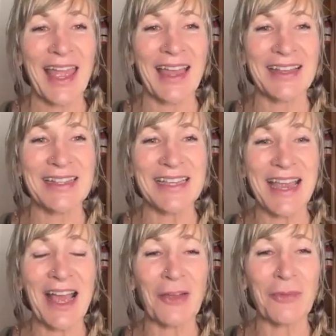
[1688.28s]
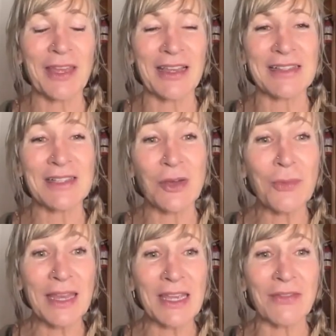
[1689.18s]
and helping so
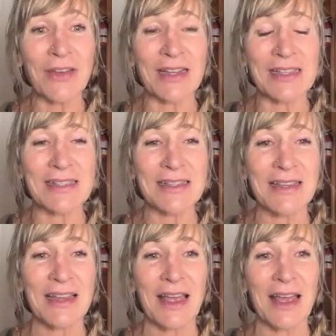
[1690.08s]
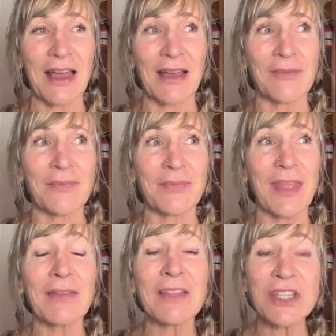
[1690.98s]
many of us
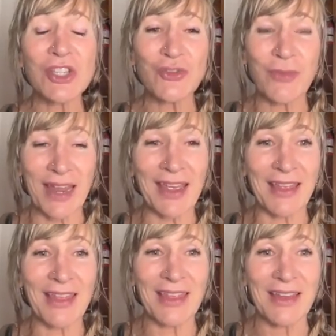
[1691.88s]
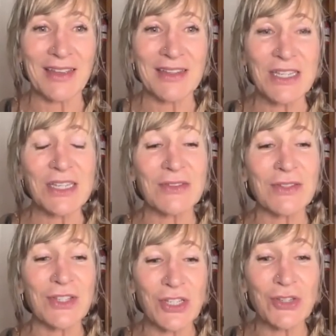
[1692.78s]
have the strength
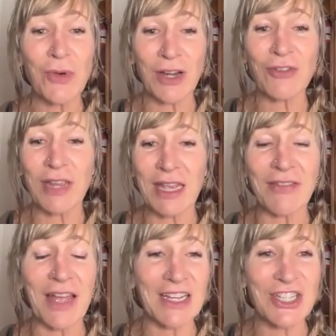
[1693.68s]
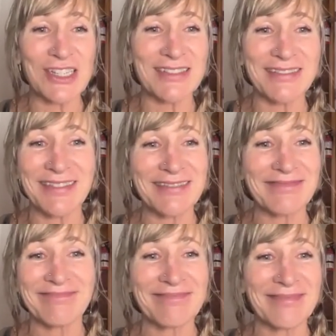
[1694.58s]
to do our creative action.
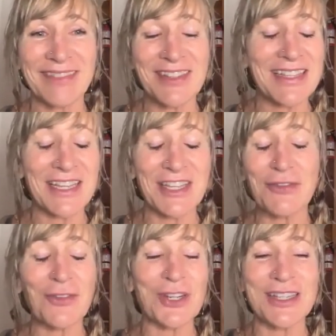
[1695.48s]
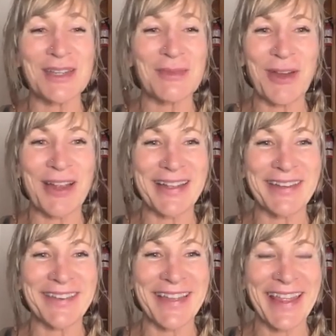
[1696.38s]
You're such a force to be
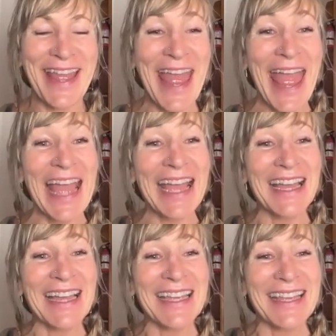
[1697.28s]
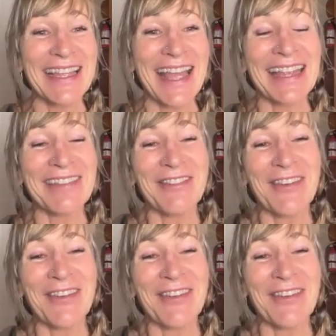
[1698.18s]
reckoned with. Any